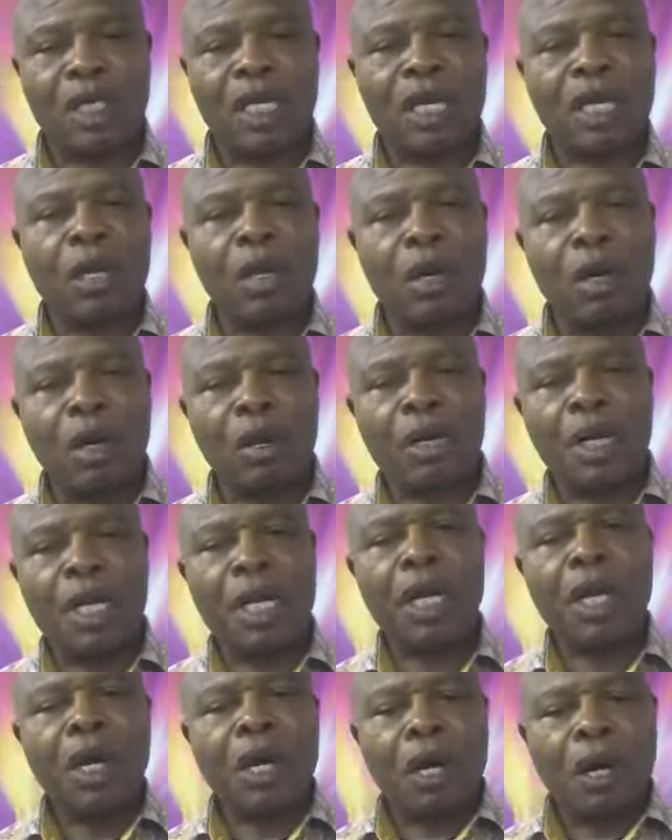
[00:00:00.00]
The
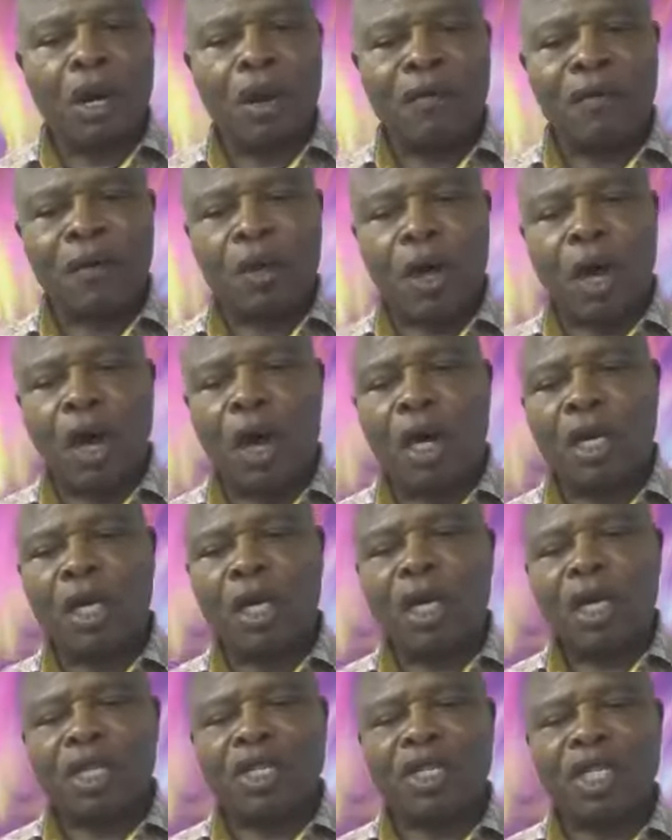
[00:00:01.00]
glory of
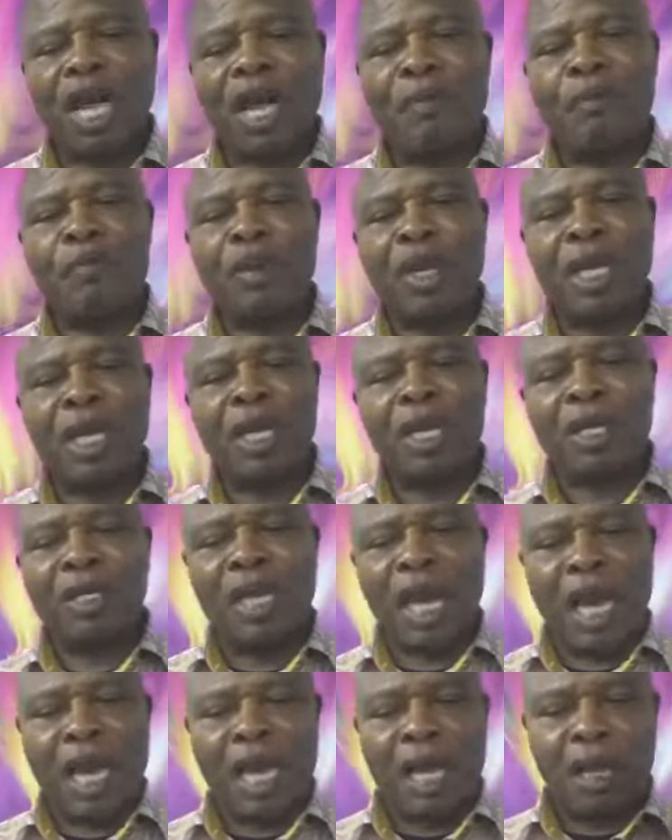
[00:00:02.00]
God shall be
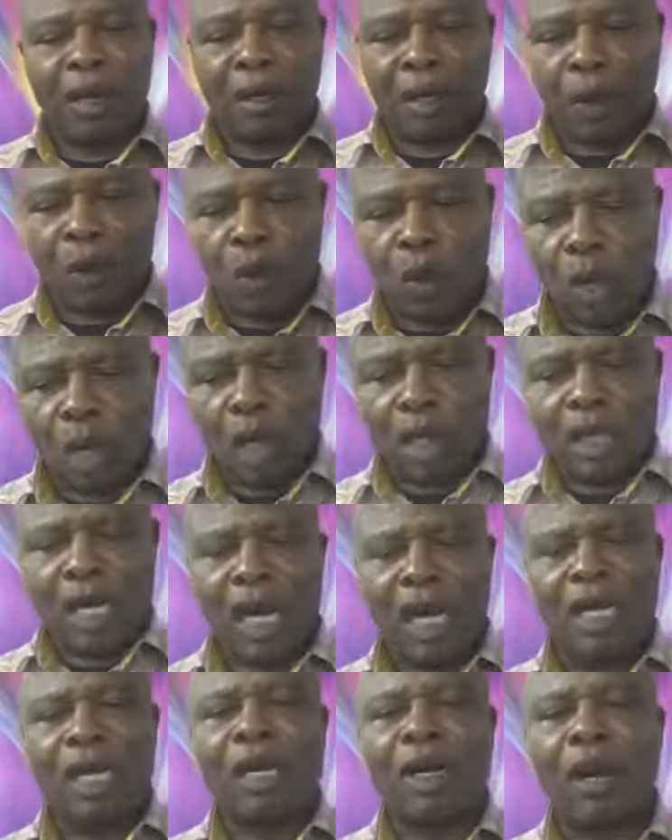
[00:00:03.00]
thy reward.
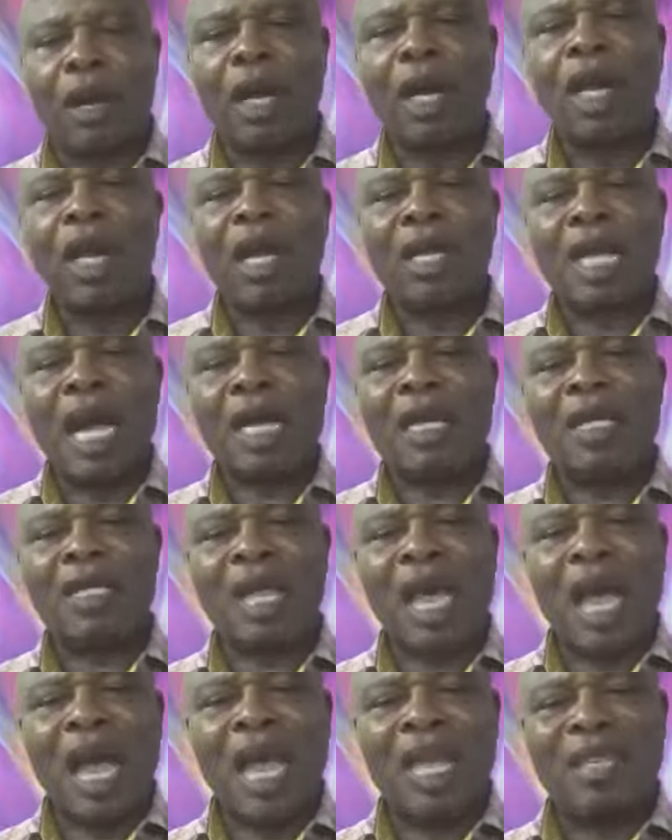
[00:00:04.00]
Hallelujah. That
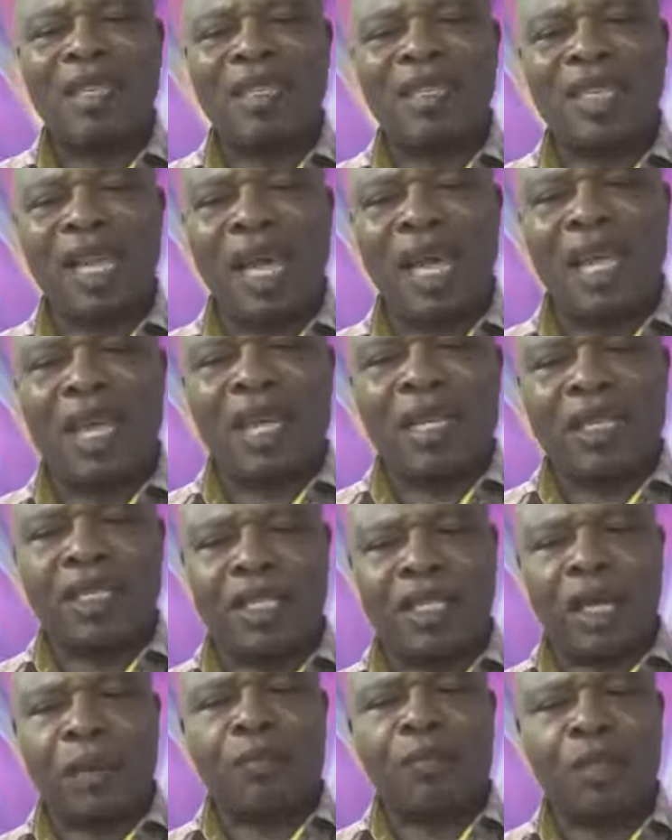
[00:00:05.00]
is Isaiah
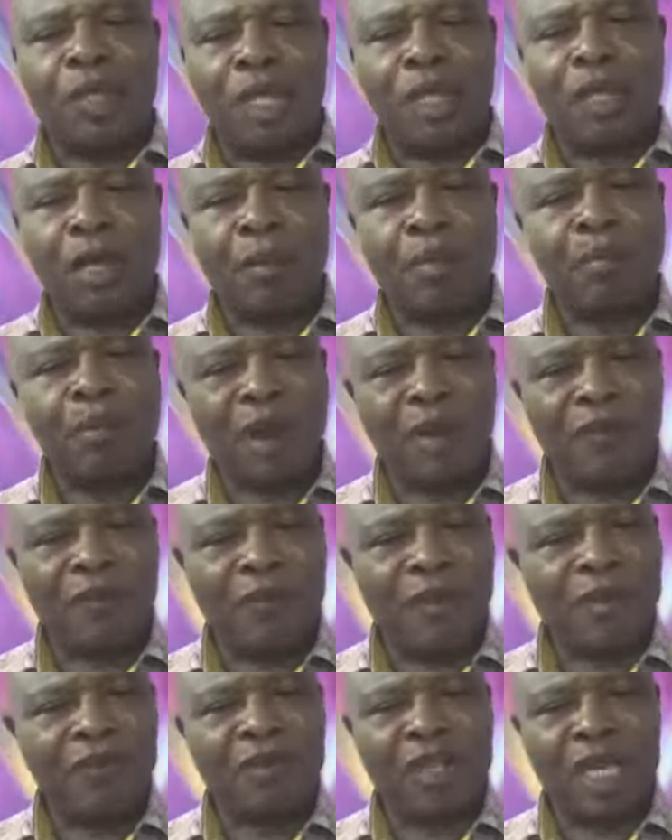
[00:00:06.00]
chapter number
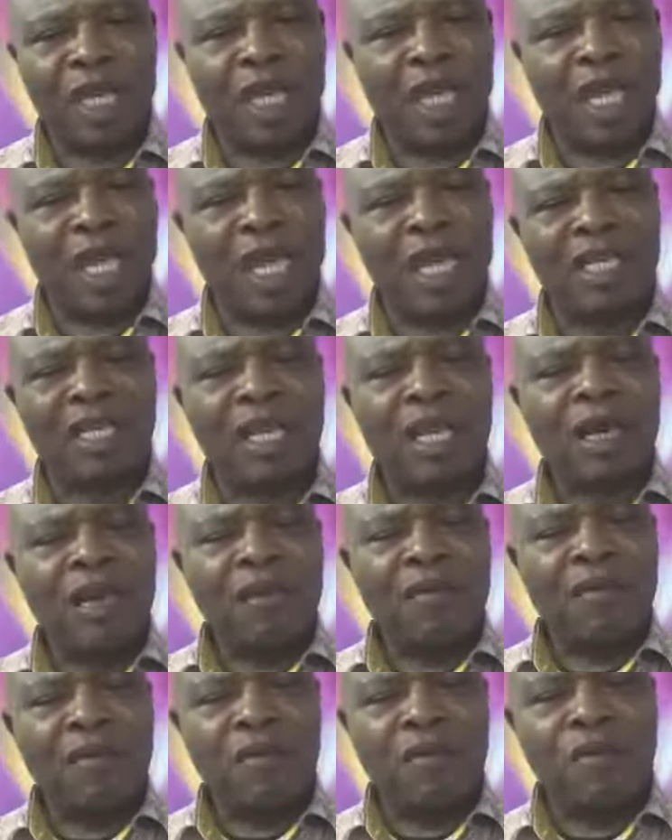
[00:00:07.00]
58,
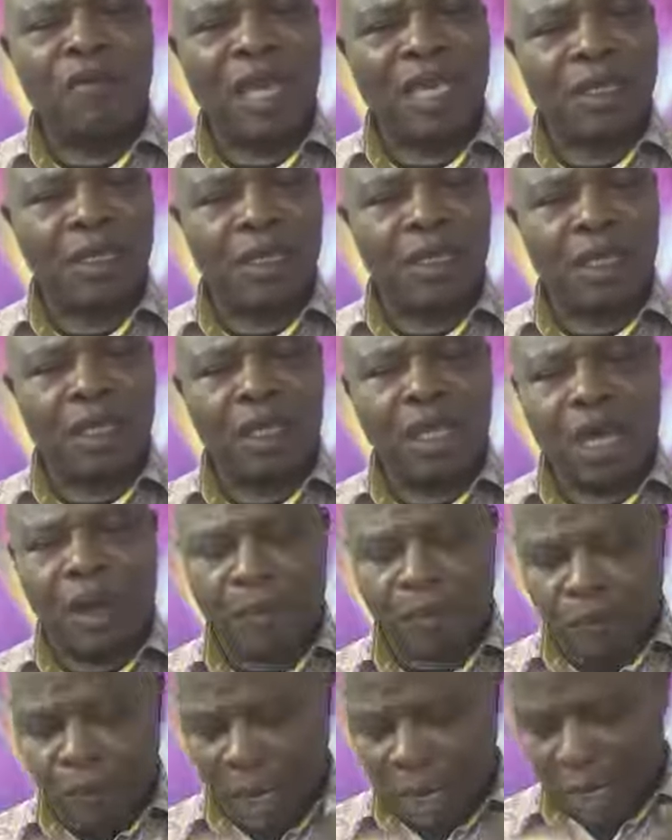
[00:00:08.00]
verse
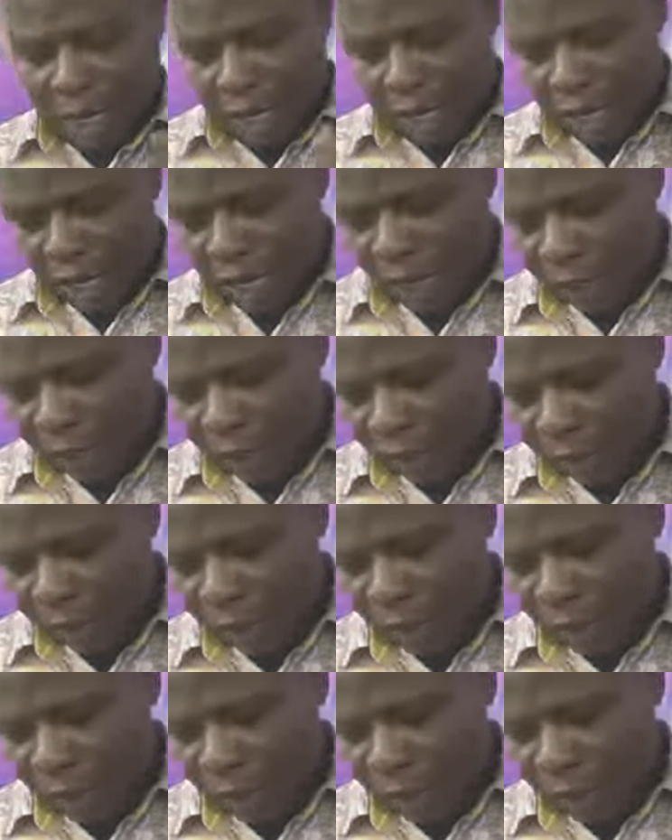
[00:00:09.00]
number 8.